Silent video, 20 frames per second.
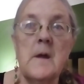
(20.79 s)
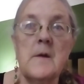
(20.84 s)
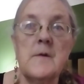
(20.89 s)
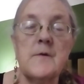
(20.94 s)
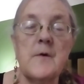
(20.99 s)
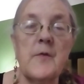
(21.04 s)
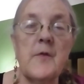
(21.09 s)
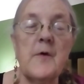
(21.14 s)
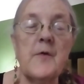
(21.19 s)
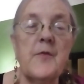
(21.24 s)

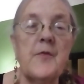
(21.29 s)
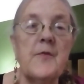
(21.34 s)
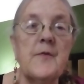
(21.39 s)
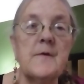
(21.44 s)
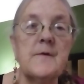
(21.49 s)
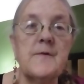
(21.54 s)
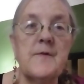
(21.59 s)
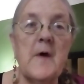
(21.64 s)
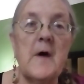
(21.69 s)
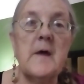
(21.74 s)
So the
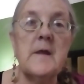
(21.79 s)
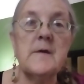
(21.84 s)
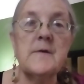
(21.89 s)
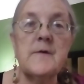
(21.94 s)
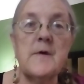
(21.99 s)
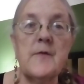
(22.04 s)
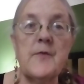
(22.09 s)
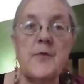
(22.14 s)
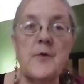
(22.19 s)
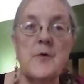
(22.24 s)
Sun is
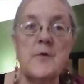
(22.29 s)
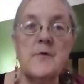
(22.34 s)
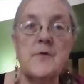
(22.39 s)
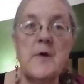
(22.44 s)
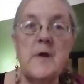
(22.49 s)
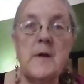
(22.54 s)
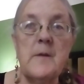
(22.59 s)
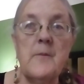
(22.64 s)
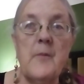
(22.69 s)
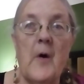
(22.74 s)
at
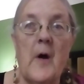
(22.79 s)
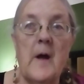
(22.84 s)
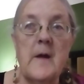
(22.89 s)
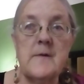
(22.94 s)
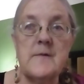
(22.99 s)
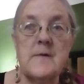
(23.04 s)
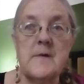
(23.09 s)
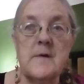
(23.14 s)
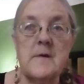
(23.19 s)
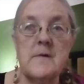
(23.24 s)
13
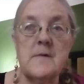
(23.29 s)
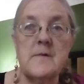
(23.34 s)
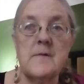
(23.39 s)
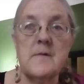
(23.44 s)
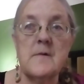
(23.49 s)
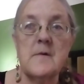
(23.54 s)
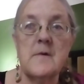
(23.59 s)
Pisces,